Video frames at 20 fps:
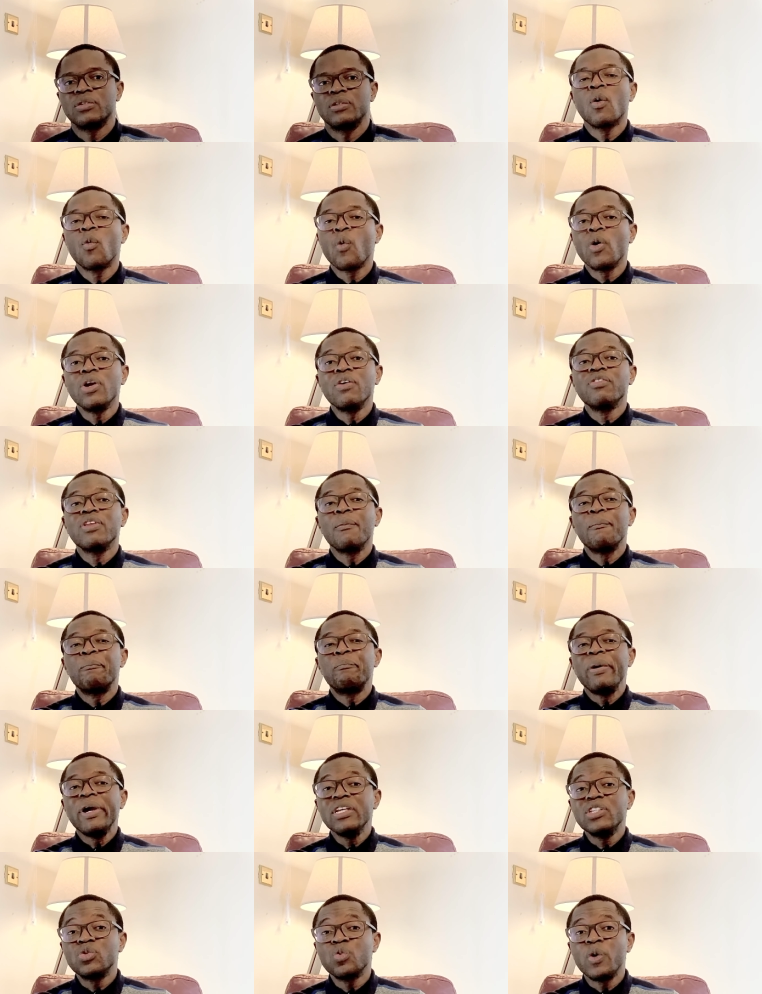One of the
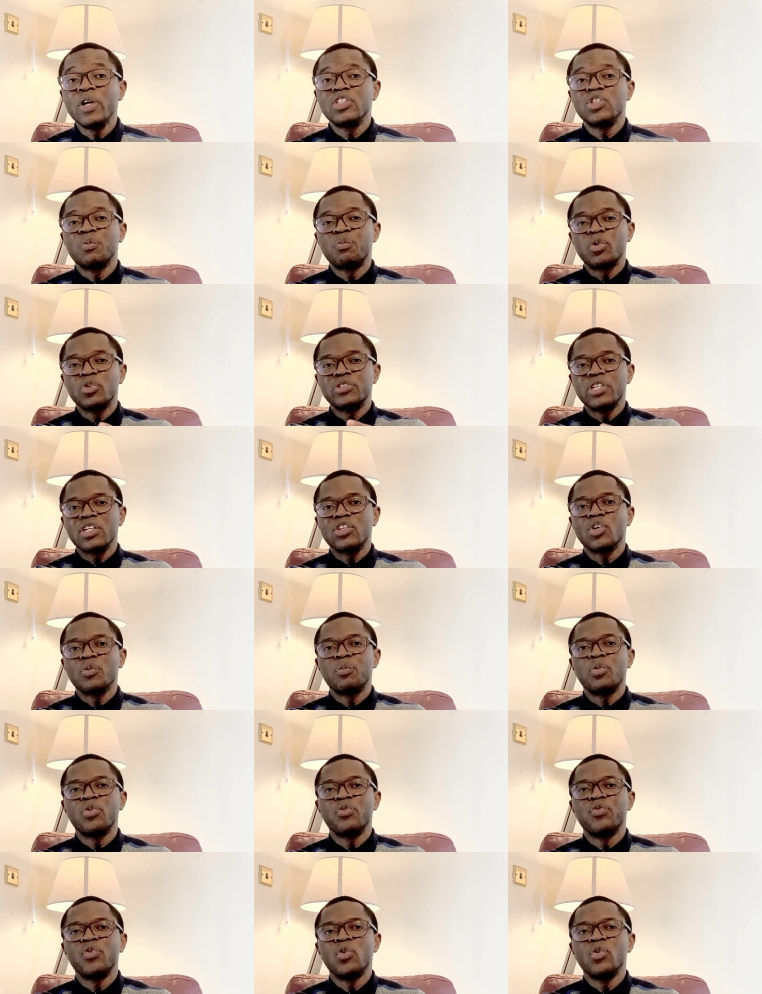best ways to protect your
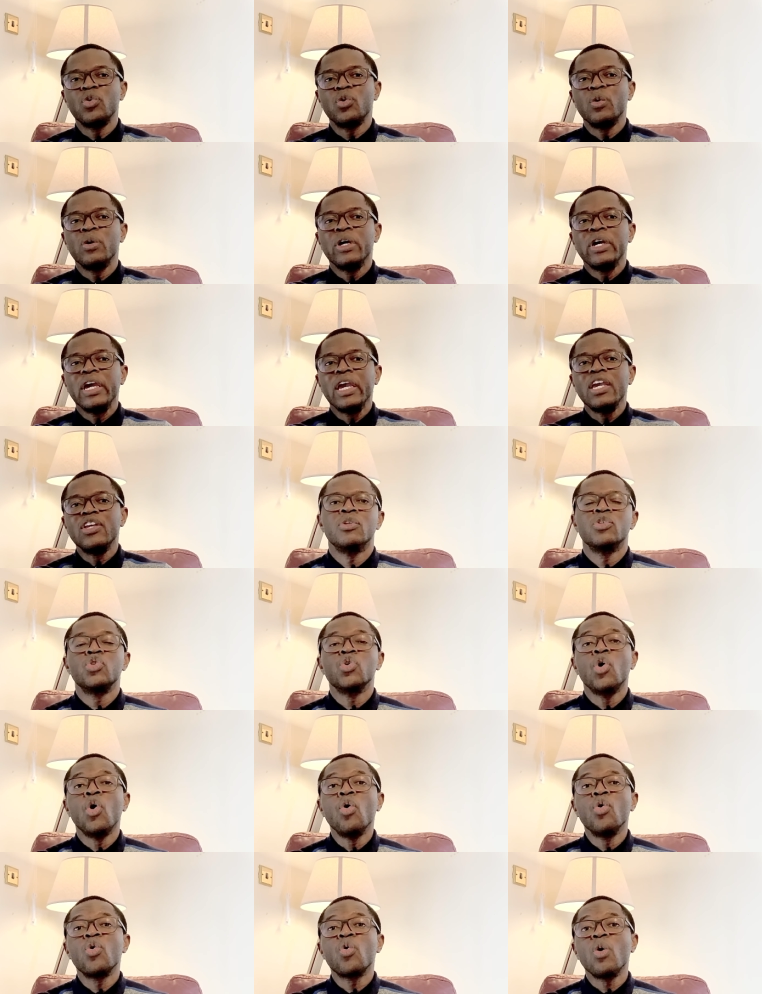portfolio is to
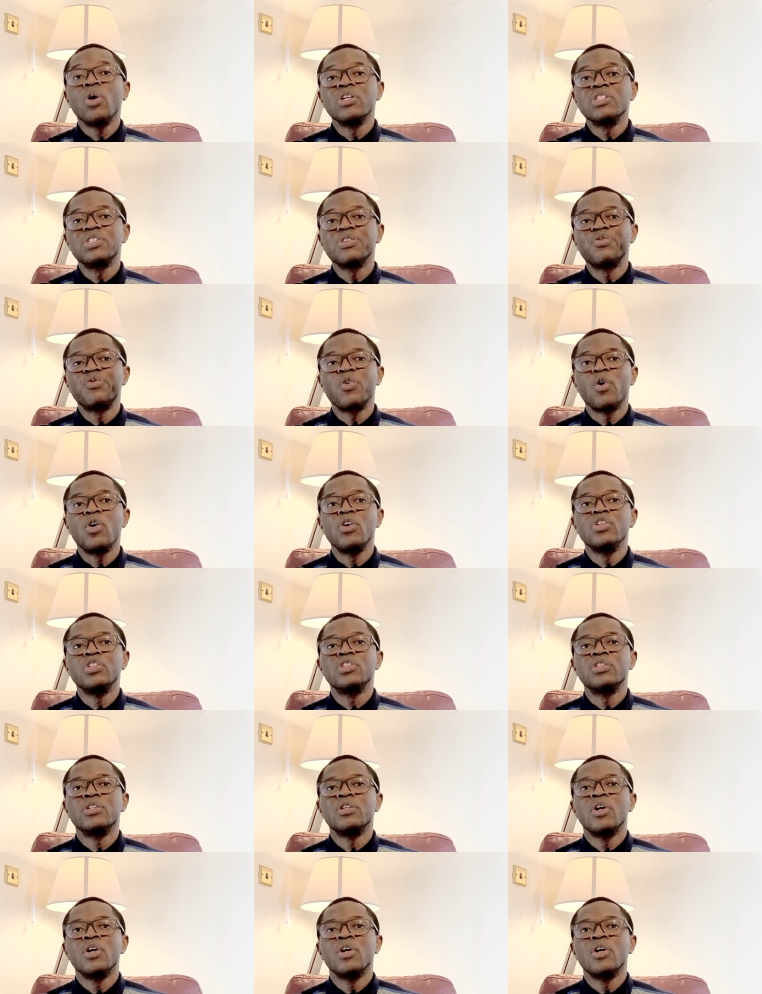hold quality funds